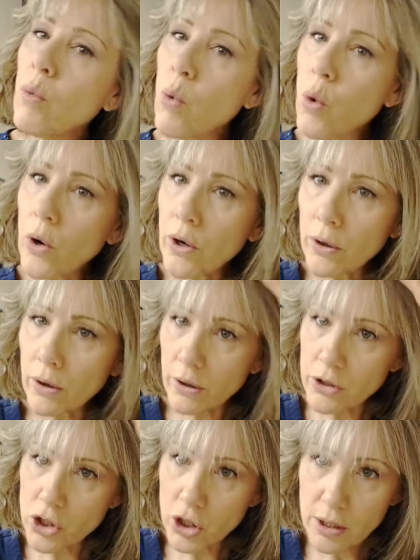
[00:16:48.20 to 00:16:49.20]
or
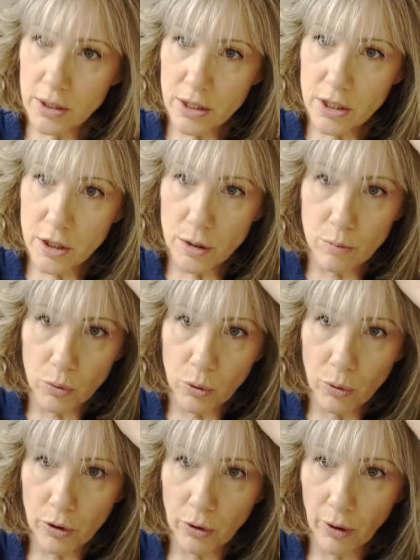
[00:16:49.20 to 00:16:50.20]
just
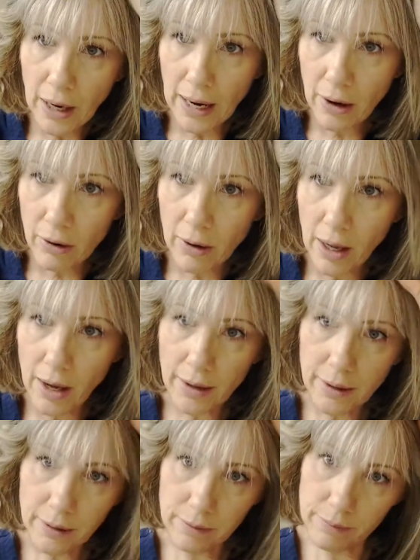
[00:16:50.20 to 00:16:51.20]
smooth your
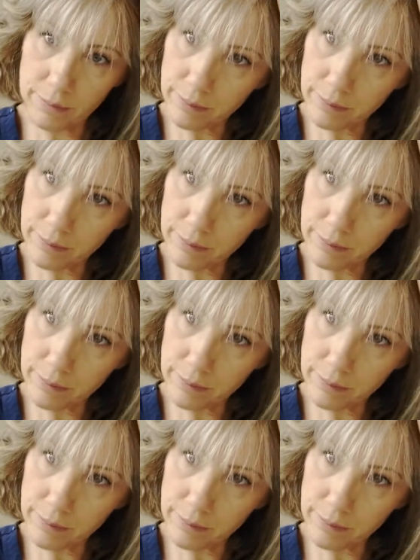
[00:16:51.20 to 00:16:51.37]
hairline